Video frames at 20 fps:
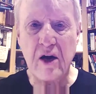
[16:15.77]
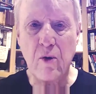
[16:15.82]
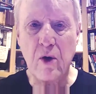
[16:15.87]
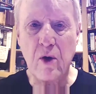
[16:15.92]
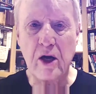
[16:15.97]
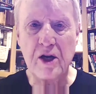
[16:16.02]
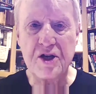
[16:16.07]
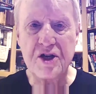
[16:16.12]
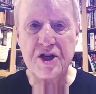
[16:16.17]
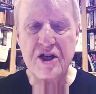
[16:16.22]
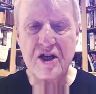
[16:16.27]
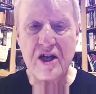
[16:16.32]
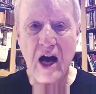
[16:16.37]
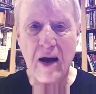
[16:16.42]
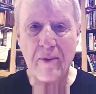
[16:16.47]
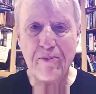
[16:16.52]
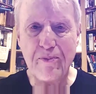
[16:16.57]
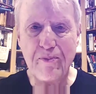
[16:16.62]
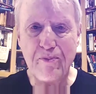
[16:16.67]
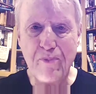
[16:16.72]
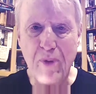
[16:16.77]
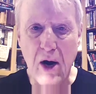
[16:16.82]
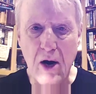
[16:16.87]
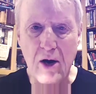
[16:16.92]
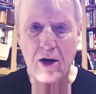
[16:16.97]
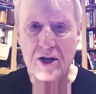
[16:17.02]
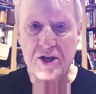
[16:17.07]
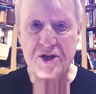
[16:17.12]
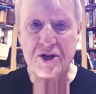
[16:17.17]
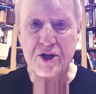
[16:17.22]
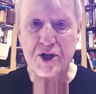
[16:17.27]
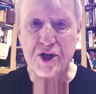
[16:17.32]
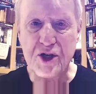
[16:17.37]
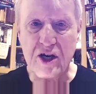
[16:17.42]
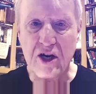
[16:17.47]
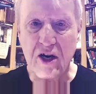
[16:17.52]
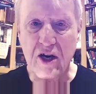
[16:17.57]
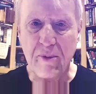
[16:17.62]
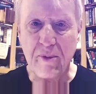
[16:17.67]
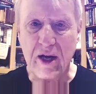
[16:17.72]
We're going to stop partisan
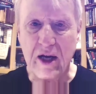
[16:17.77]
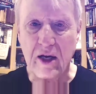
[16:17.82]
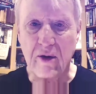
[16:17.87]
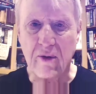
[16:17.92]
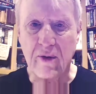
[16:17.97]
gerrymandering.